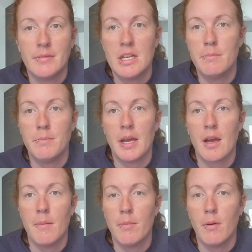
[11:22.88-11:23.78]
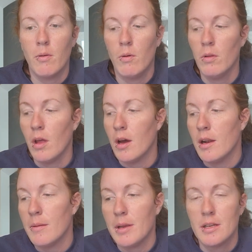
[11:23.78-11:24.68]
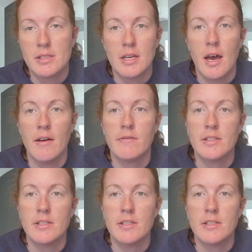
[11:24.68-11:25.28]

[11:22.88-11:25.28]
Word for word: didn't pick up a whole lot. I mean, it's enough.